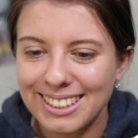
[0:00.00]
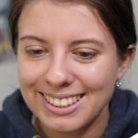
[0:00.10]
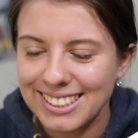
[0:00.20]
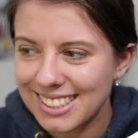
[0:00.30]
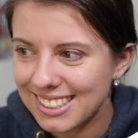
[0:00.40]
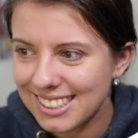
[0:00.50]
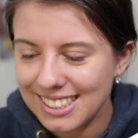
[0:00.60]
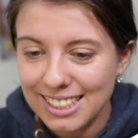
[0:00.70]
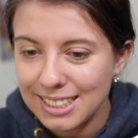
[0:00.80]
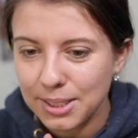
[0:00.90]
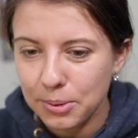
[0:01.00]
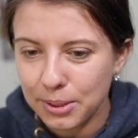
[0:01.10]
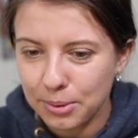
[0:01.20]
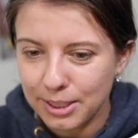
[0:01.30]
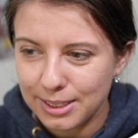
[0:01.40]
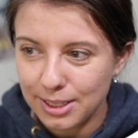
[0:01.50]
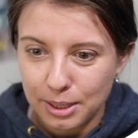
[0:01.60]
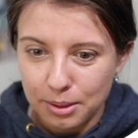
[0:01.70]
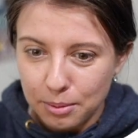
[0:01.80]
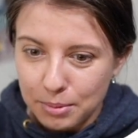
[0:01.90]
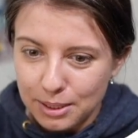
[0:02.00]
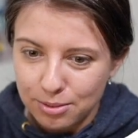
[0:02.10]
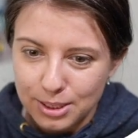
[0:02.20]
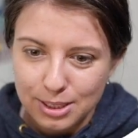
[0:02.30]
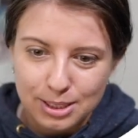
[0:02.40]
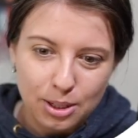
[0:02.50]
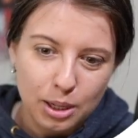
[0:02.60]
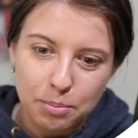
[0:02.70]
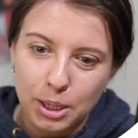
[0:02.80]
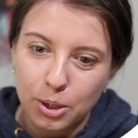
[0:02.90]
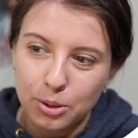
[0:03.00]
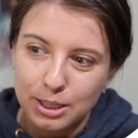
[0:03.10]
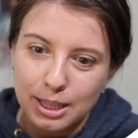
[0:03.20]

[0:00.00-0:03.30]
This is SEO 101. Talk about benefits, talk about